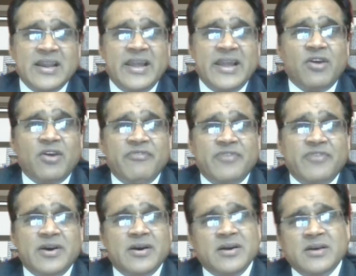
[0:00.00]
click of
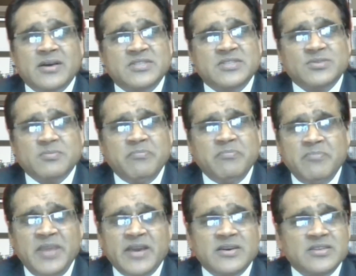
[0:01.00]
a
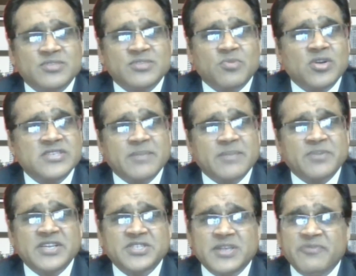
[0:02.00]
mere small
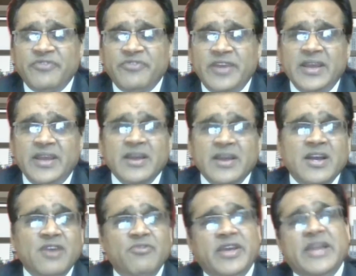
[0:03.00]
subscription fee.
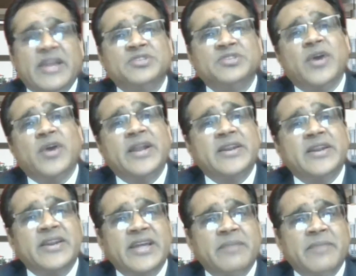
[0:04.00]
We can enjoy
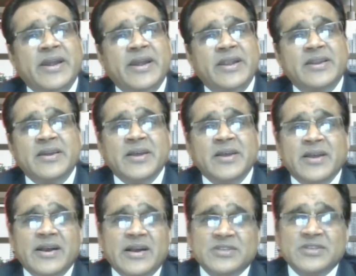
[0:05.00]
entertainment.
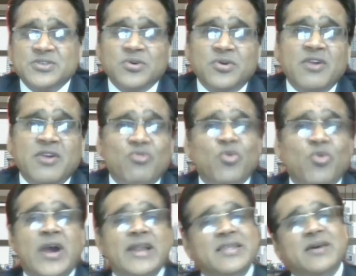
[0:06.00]
So
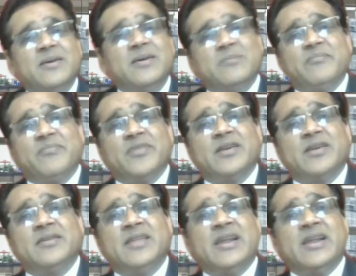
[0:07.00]
while
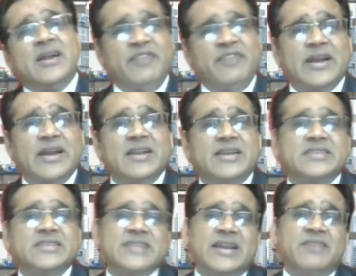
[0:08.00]
there are
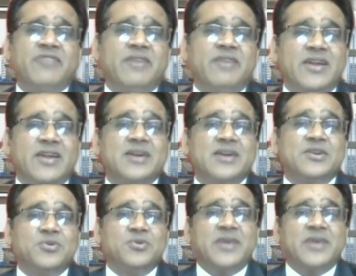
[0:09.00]
difficulties, and we have
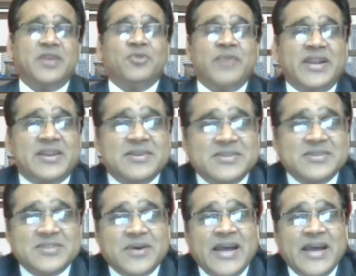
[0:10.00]
learned to innovate.
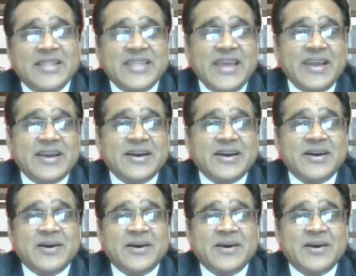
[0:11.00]
So I think